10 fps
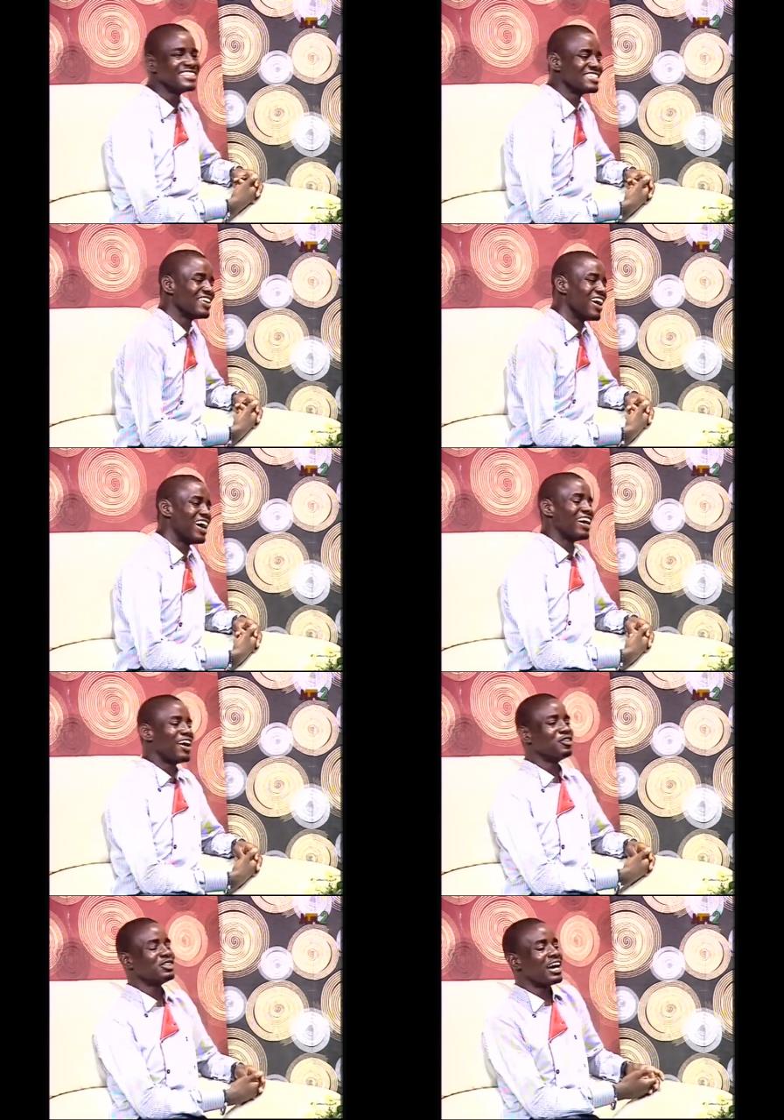so I, I
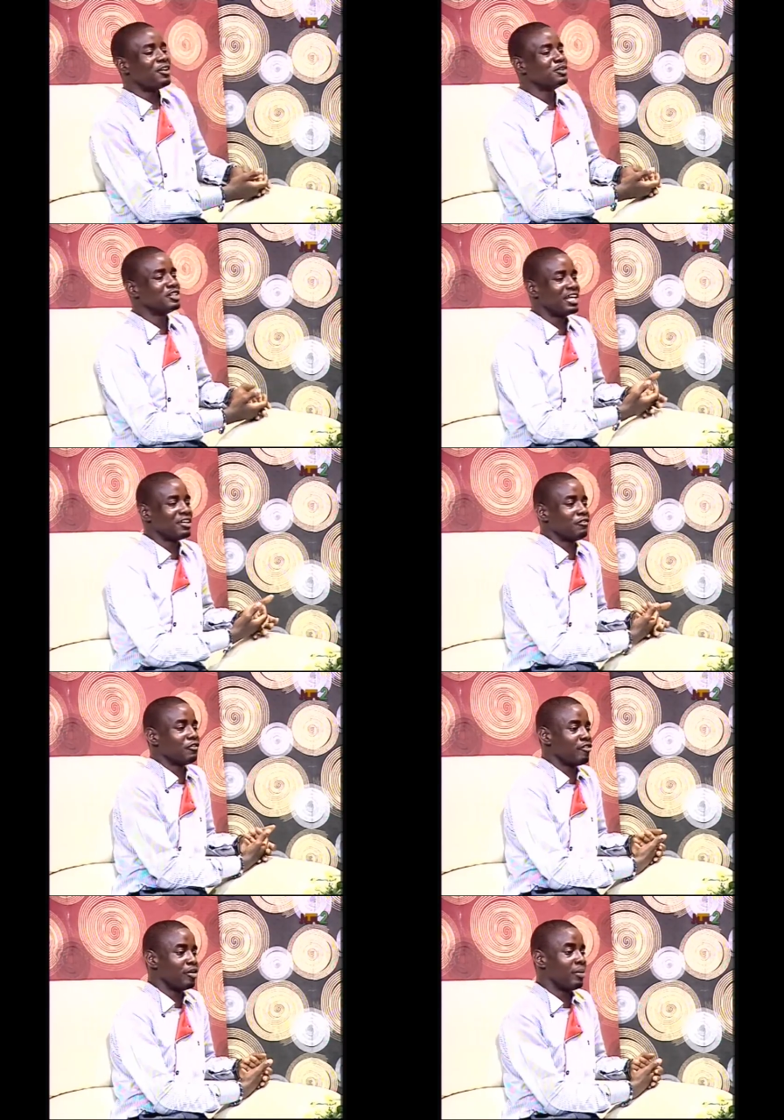won't I won't do that for
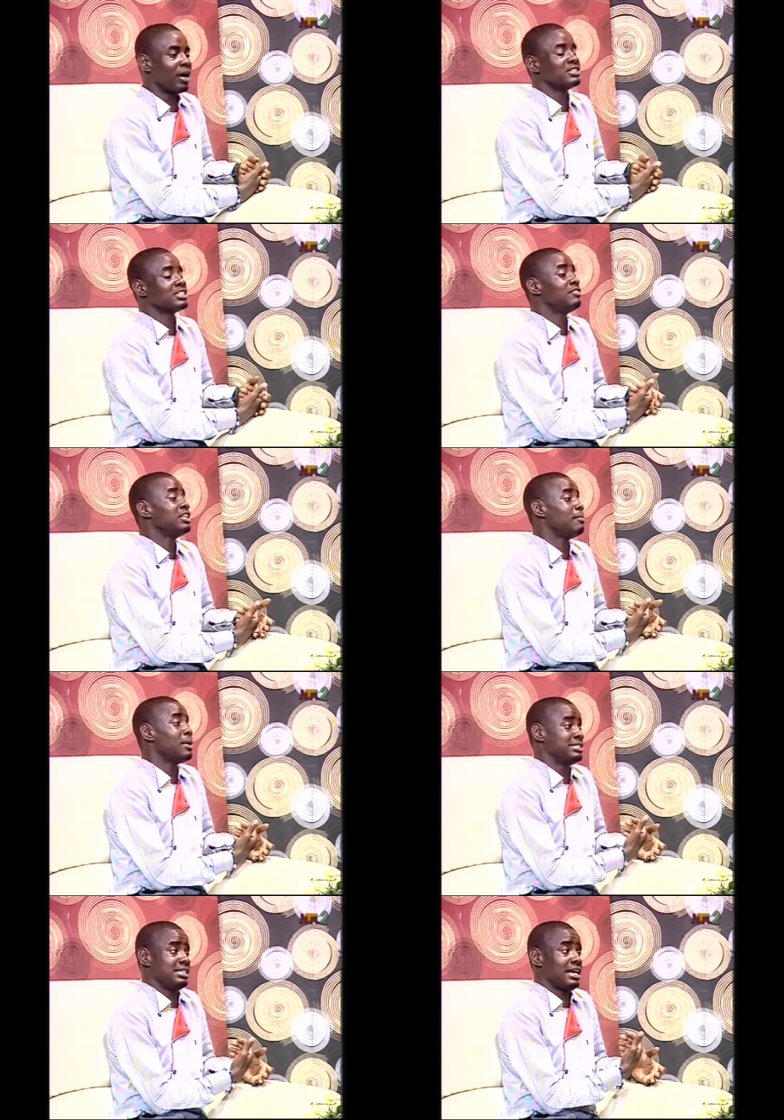free. But I was giving them
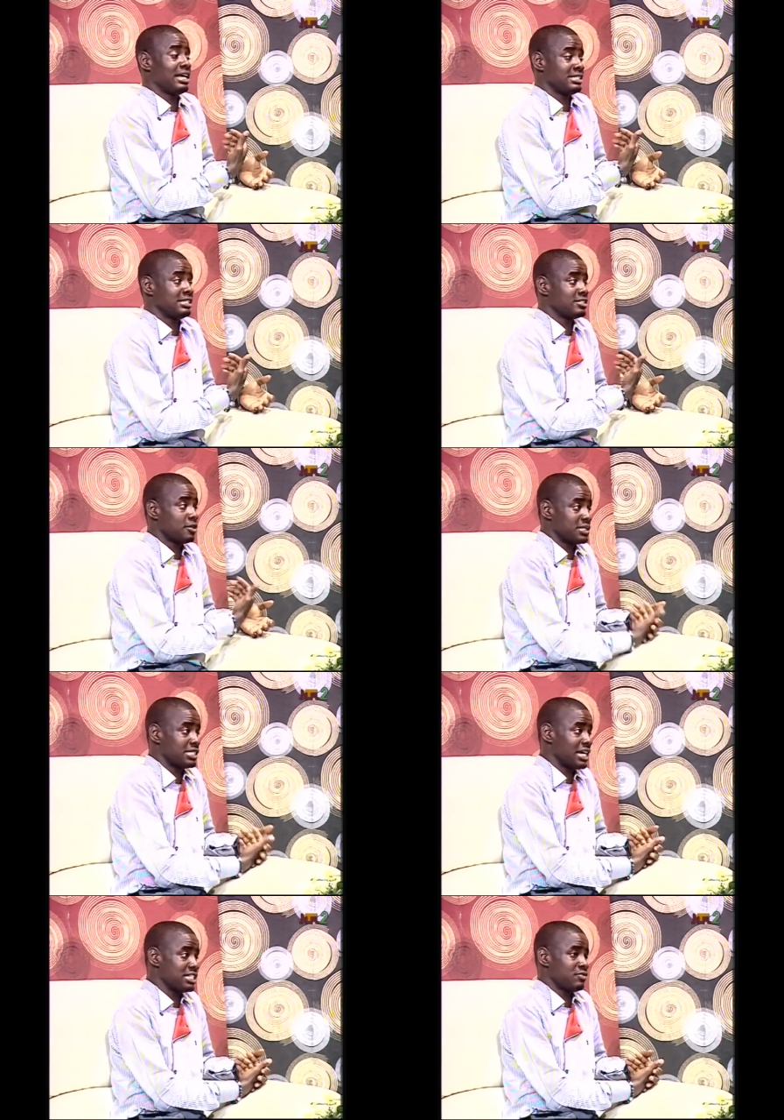as, at a
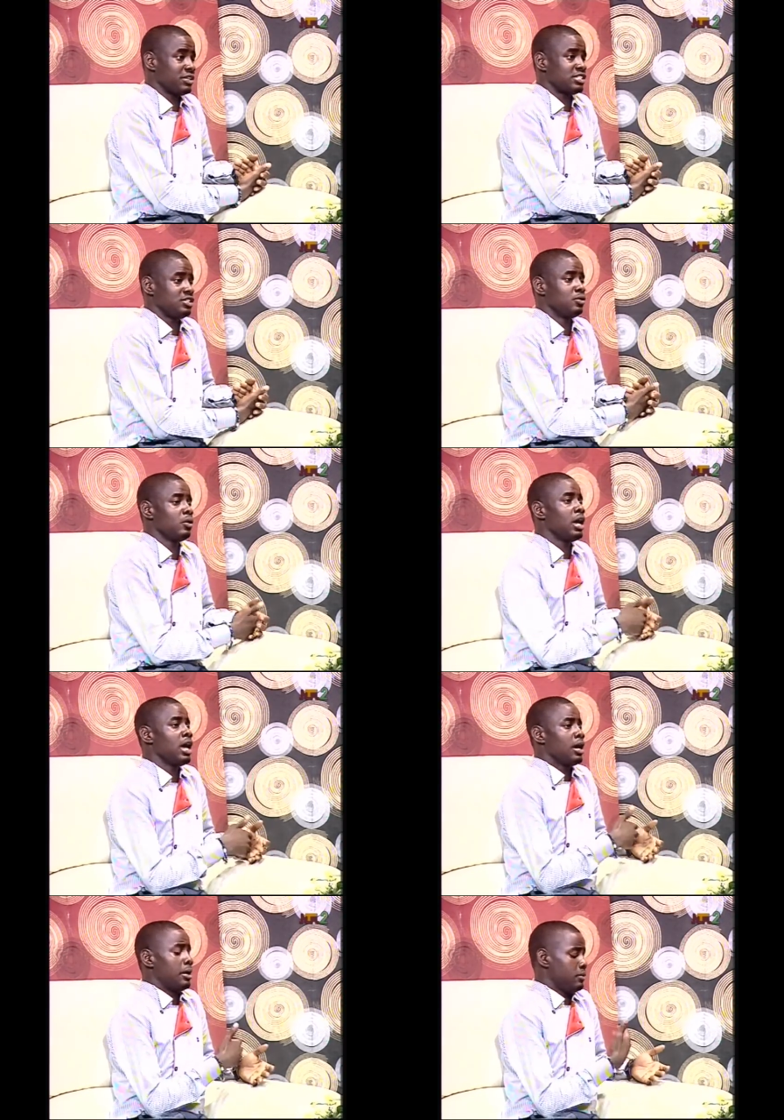subsidized rate, you know
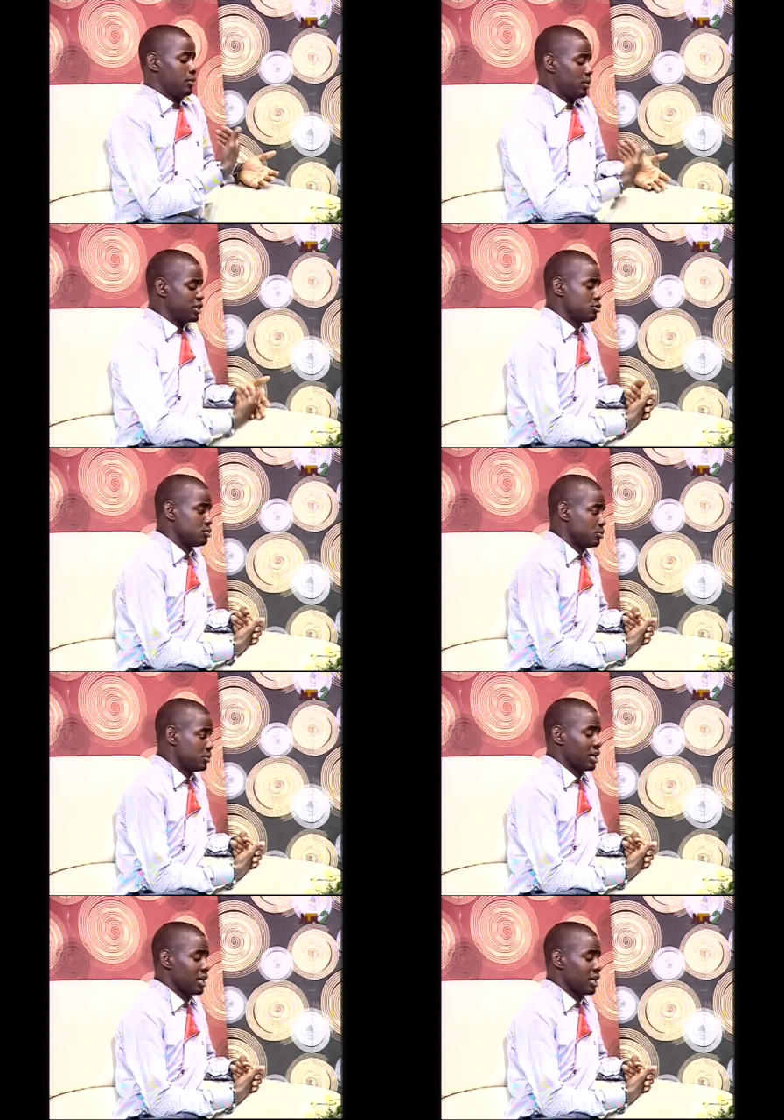they went to the